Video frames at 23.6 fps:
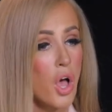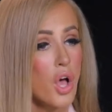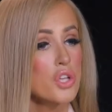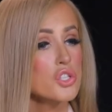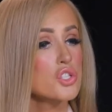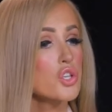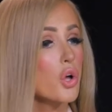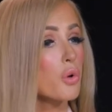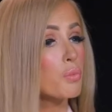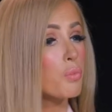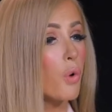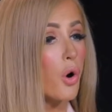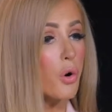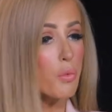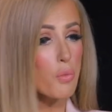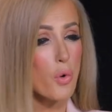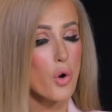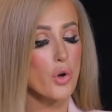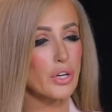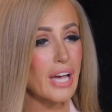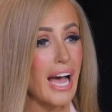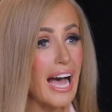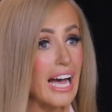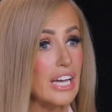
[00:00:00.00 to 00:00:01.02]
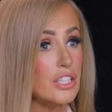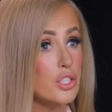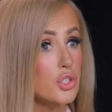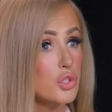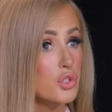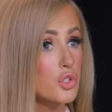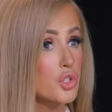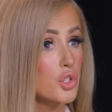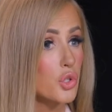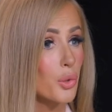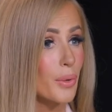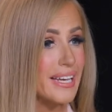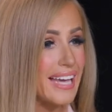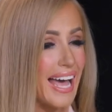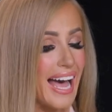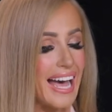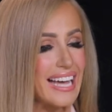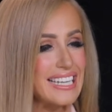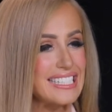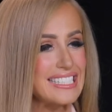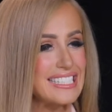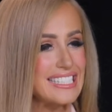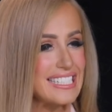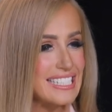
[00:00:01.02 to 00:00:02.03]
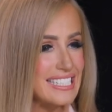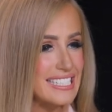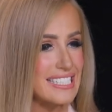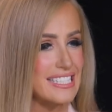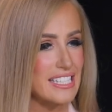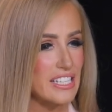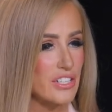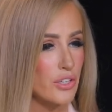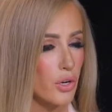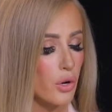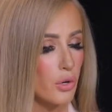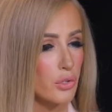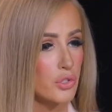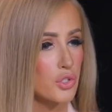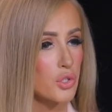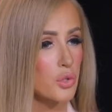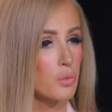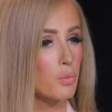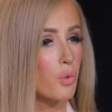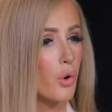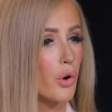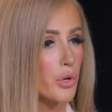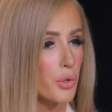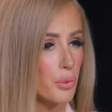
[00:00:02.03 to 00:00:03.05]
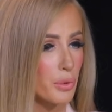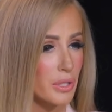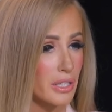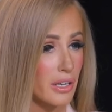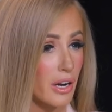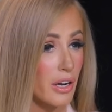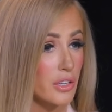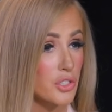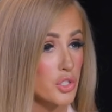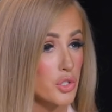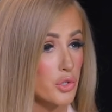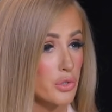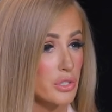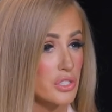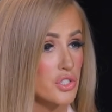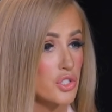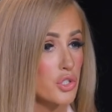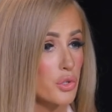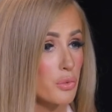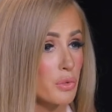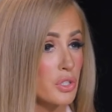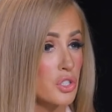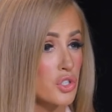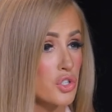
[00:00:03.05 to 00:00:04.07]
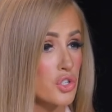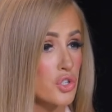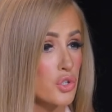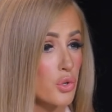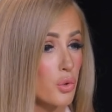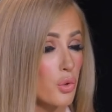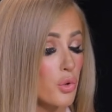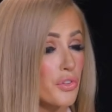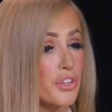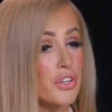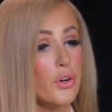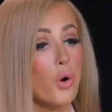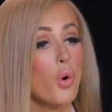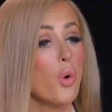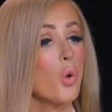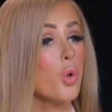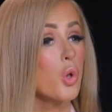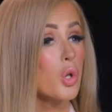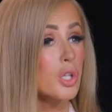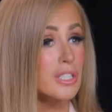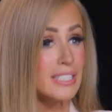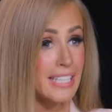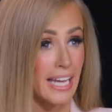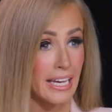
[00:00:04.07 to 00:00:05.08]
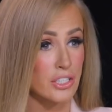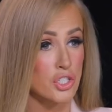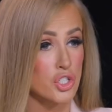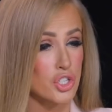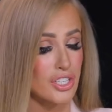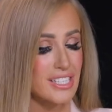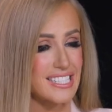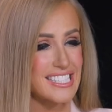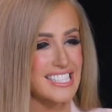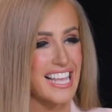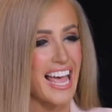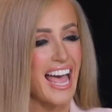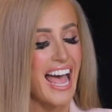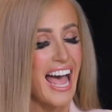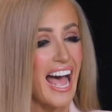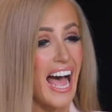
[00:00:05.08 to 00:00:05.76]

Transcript: So what work are you doing at DCO to work with countries to ensure that all nations